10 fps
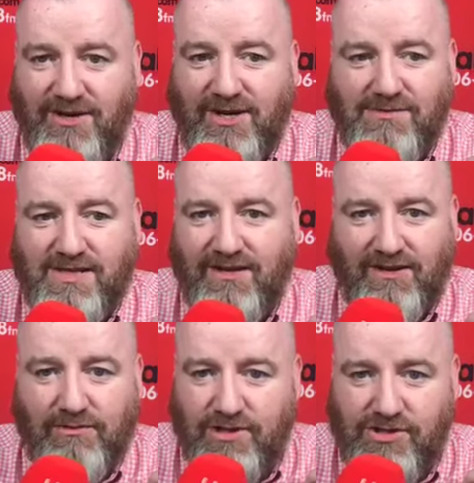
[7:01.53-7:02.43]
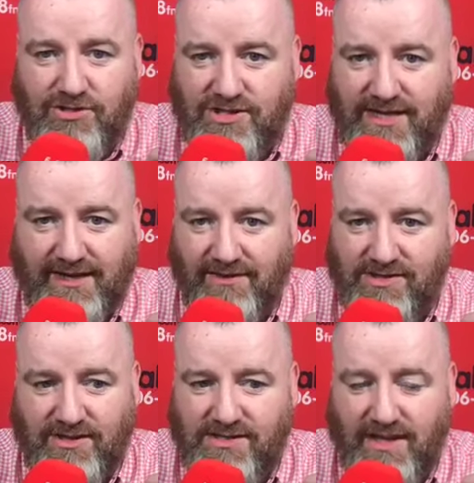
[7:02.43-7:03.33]
when it comes to little reduced
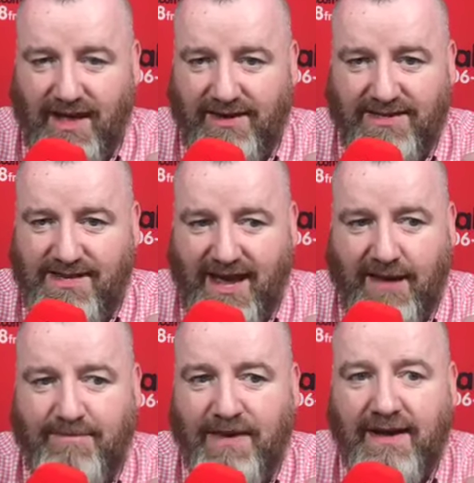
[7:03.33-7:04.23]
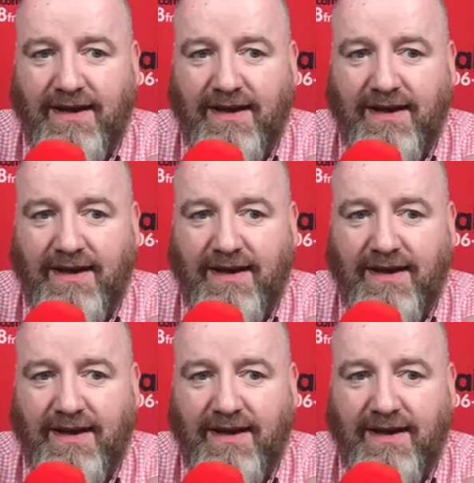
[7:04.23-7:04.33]
stickers, because a lot of the time